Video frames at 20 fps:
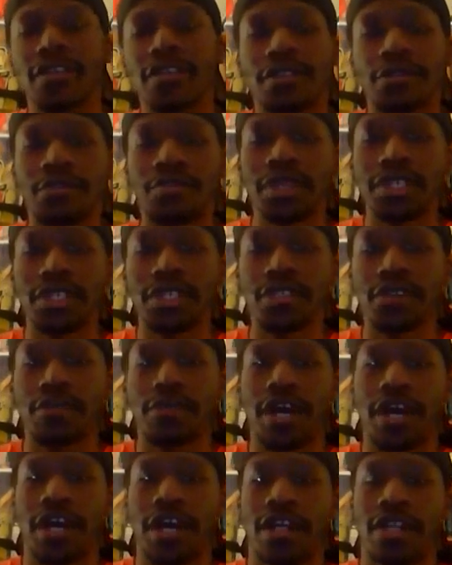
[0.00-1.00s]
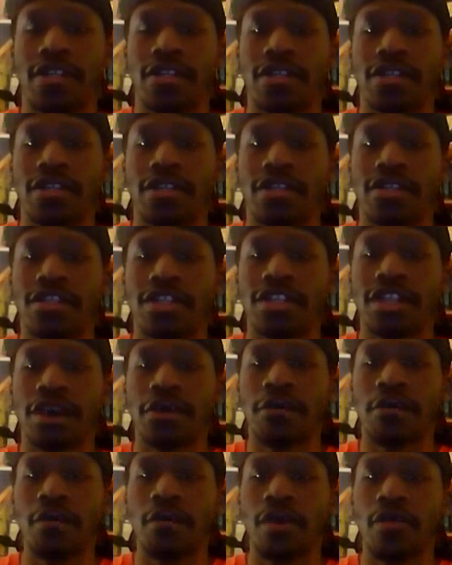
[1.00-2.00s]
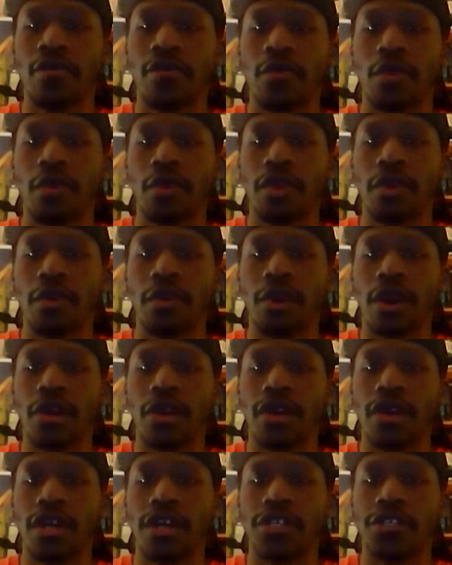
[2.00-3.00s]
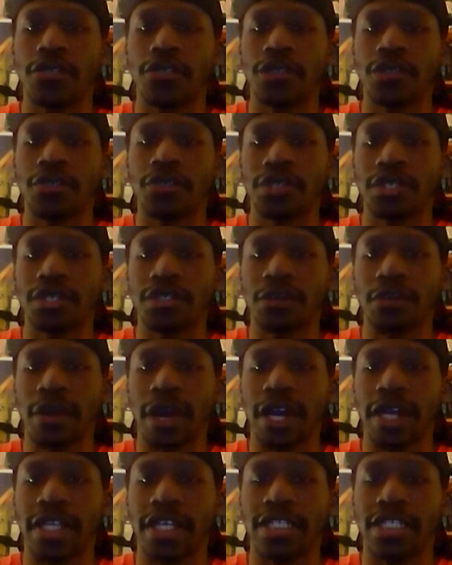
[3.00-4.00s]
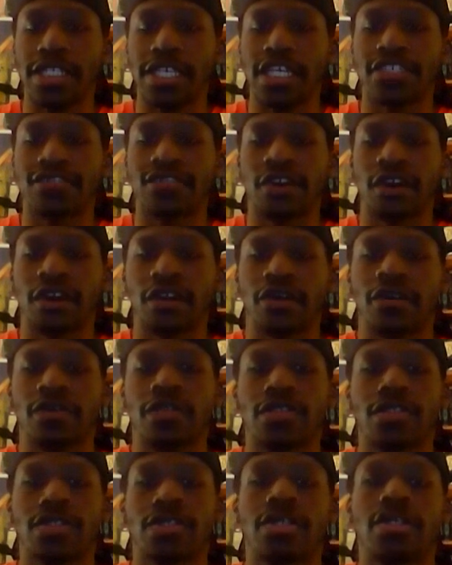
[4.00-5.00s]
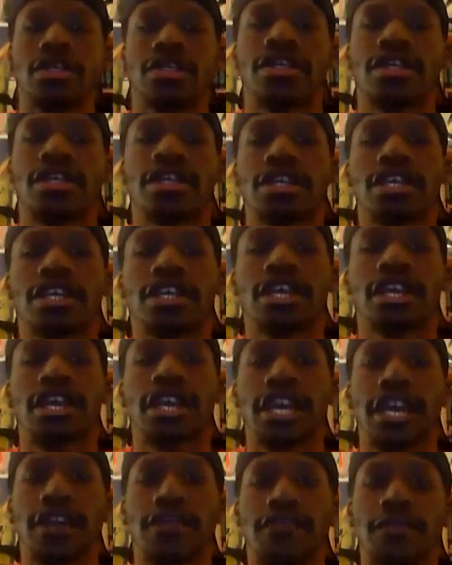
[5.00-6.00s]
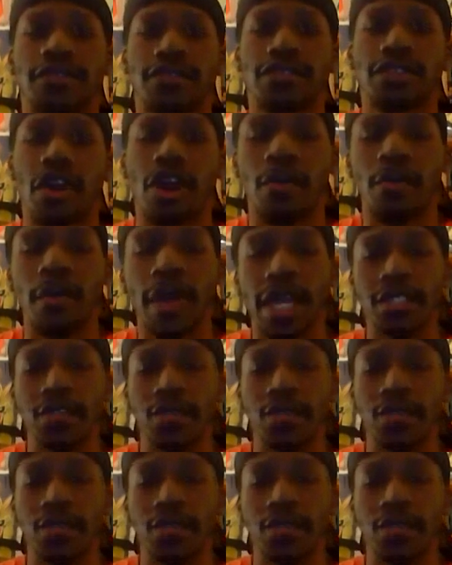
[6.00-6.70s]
The prisoner mine. The number 1 rule in Wano Country's prisoner mine is as follows. If you talk back